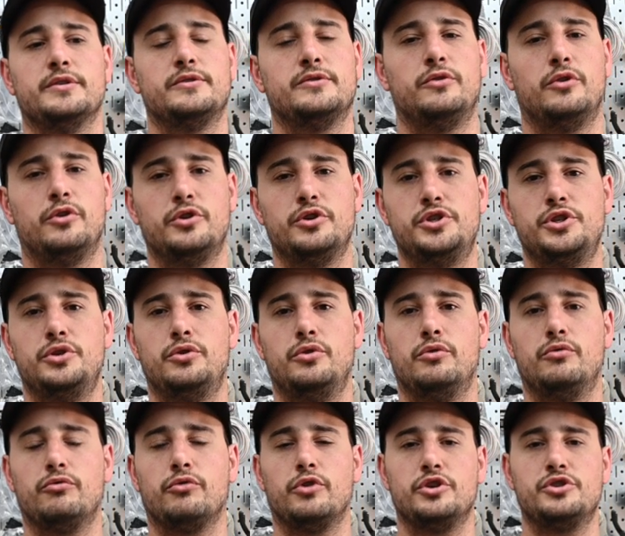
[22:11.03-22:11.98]
As long as you
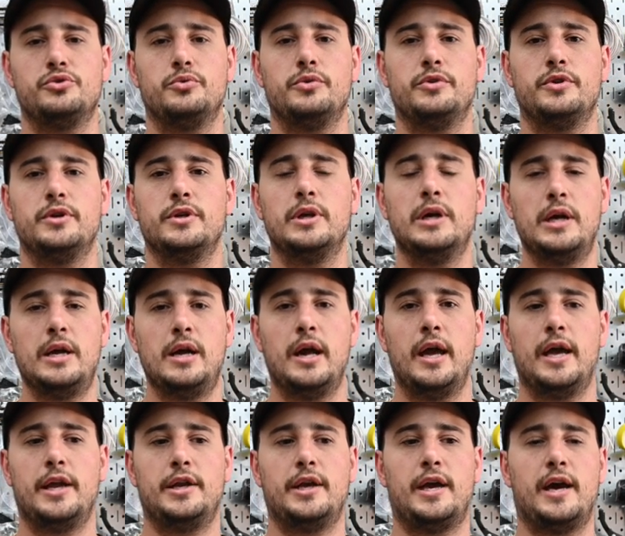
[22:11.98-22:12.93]
don't rush with it
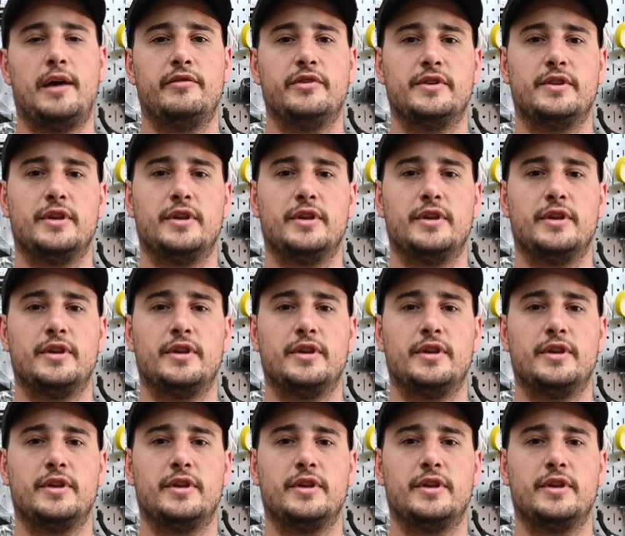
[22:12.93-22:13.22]
and you have the